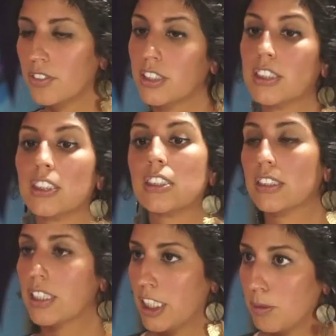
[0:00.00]
It's just
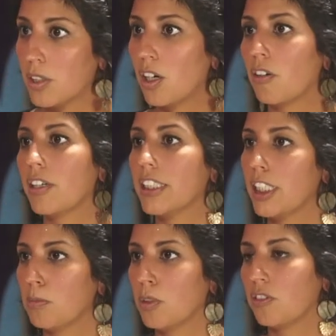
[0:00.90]
keep going,
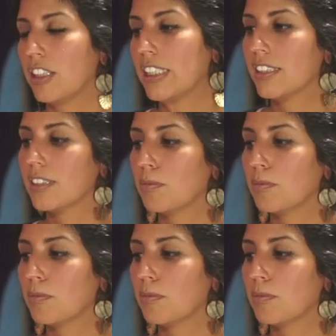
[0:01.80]
keep moving.